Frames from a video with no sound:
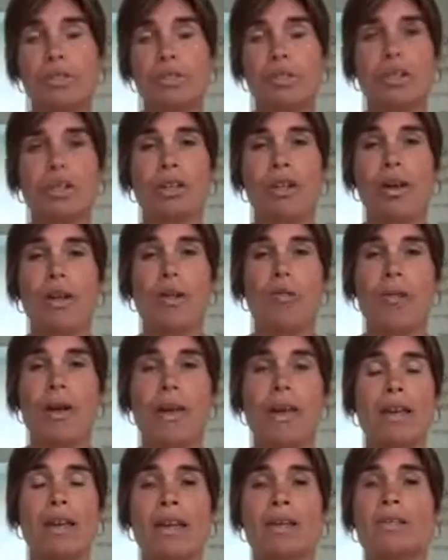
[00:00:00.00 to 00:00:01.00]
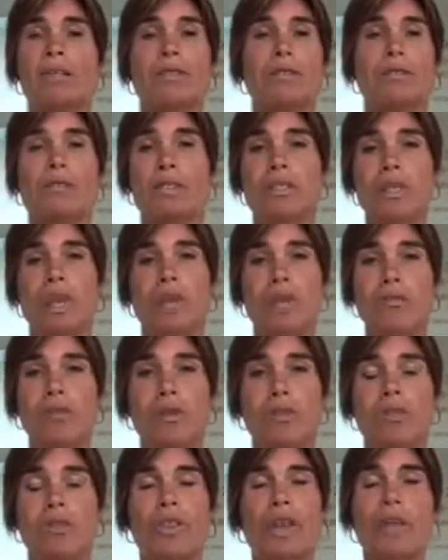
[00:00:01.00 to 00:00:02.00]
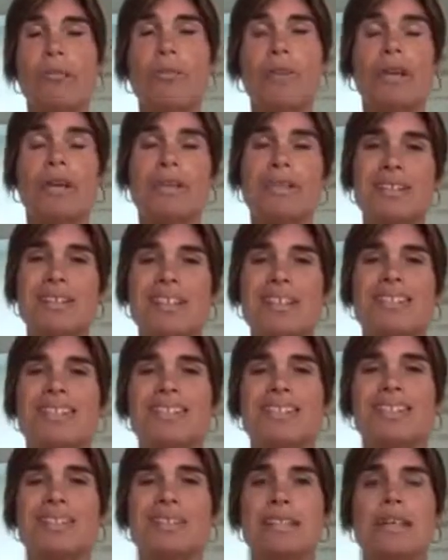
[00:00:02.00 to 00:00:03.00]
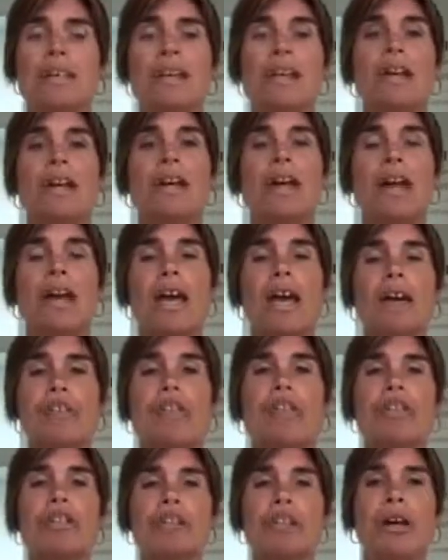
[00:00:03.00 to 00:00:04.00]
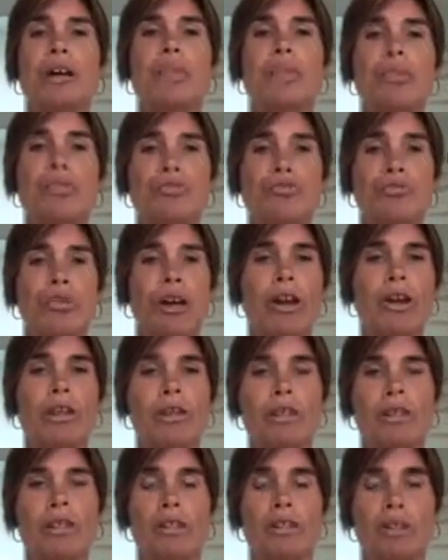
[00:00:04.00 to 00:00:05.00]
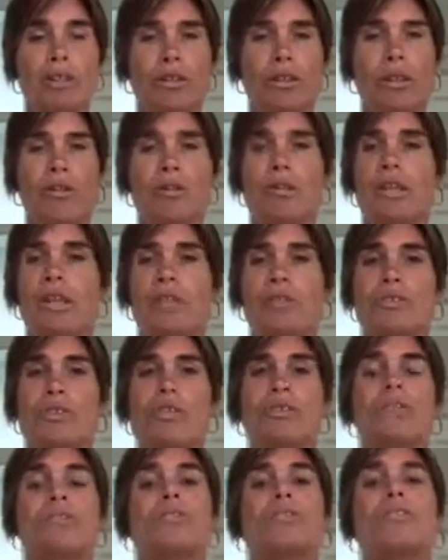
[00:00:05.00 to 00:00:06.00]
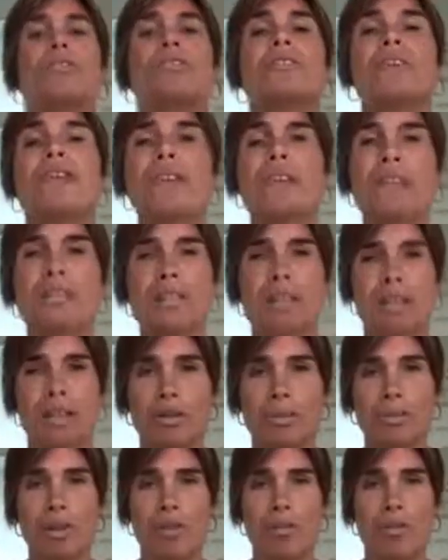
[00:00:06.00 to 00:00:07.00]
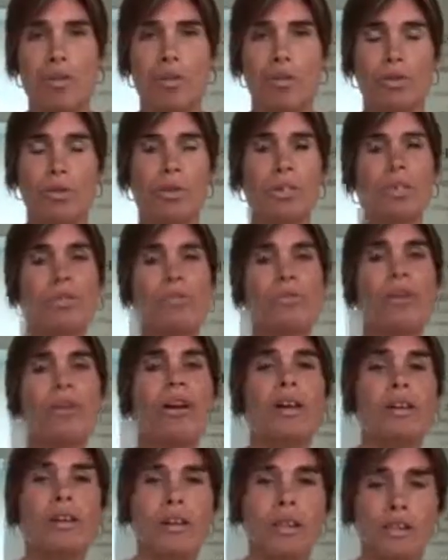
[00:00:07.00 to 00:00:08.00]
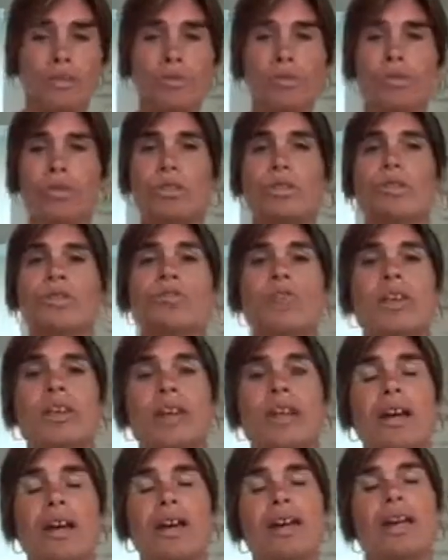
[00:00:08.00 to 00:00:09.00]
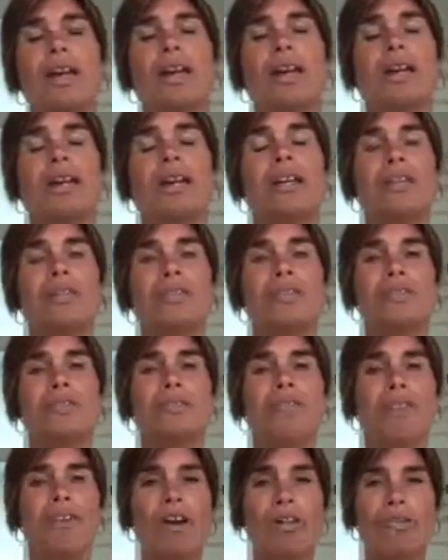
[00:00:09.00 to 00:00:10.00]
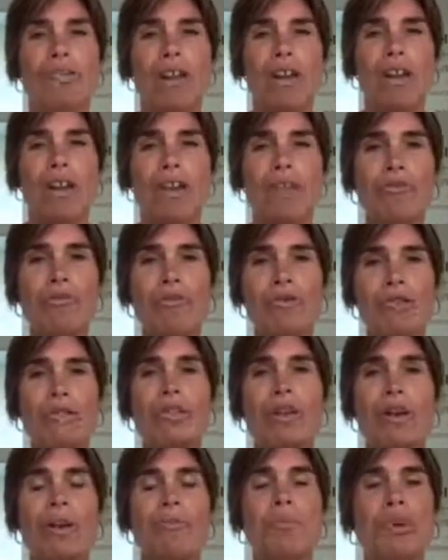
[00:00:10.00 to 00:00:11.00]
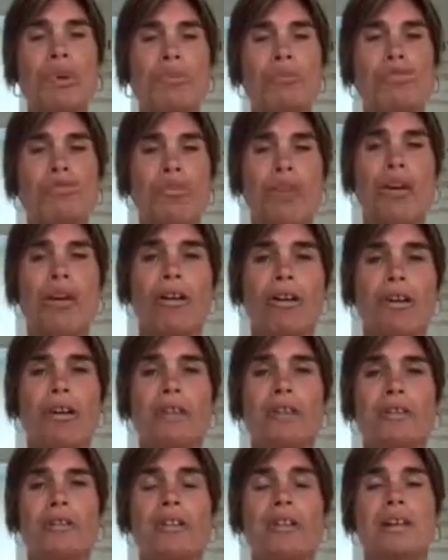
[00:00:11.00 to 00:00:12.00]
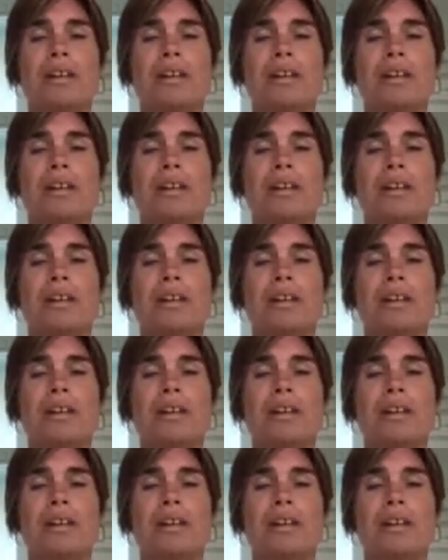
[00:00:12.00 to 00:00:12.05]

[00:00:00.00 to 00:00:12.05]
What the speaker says: going to go away and do the same old thing, because every time I tried, you know, they'd say, just eat a little bit more, just try this or just try that. And it just felt that every time I tried,